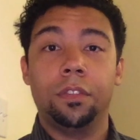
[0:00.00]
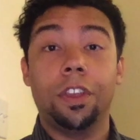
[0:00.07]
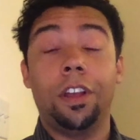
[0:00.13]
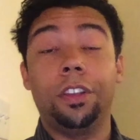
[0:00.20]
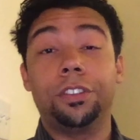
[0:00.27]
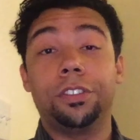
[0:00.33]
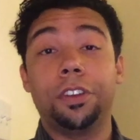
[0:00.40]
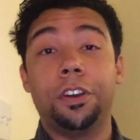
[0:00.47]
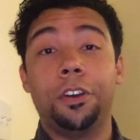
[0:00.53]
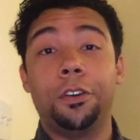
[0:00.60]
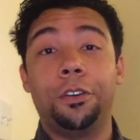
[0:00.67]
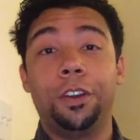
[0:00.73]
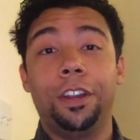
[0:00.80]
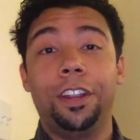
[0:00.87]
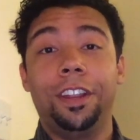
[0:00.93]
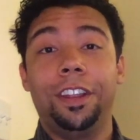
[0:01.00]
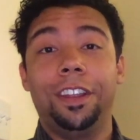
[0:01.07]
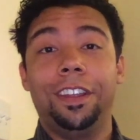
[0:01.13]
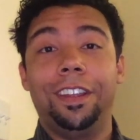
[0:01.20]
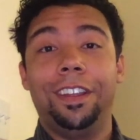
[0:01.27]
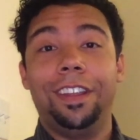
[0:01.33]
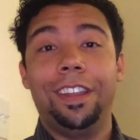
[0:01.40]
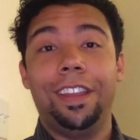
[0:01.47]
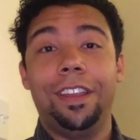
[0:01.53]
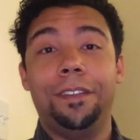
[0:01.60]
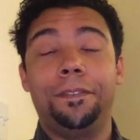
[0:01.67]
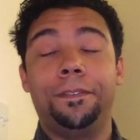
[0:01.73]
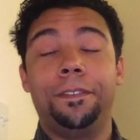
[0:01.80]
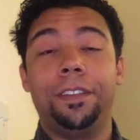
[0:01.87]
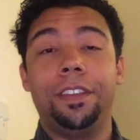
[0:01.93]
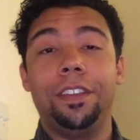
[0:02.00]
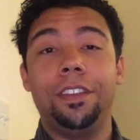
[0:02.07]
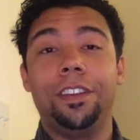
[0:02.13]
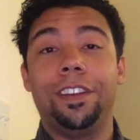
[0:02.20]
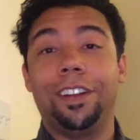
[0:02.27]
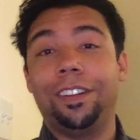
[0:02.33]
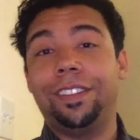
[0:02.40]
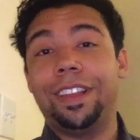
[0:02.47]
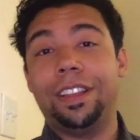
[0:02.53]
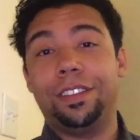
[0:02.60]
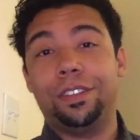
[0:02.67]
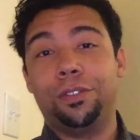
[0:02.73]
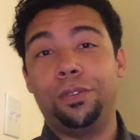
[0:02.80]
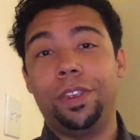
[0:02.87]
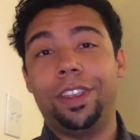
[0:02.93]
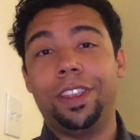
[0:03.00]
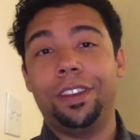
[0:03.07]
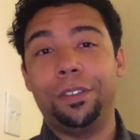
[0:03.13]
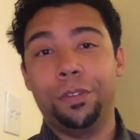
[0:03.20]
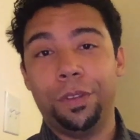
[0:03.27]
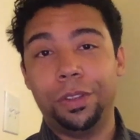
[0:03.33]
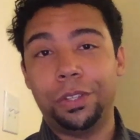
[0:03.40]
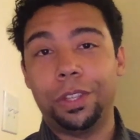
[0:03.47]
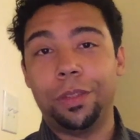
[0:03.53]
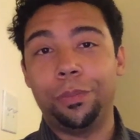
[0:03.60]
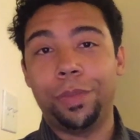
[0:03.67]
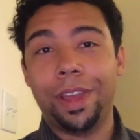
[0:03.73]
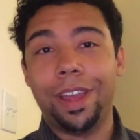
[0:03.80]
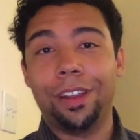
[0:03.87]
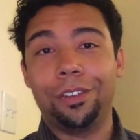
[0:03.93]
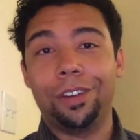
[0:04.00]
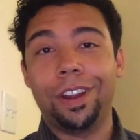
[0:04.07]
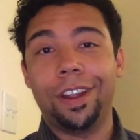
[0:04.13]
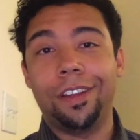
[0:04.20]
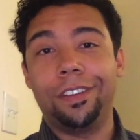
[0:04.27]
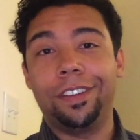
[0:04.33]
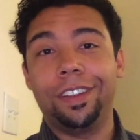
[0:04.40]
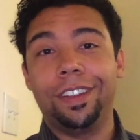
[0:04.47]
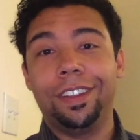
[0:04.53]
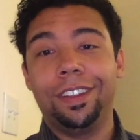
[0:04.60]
Also, if you heard that squeaking noise in the background,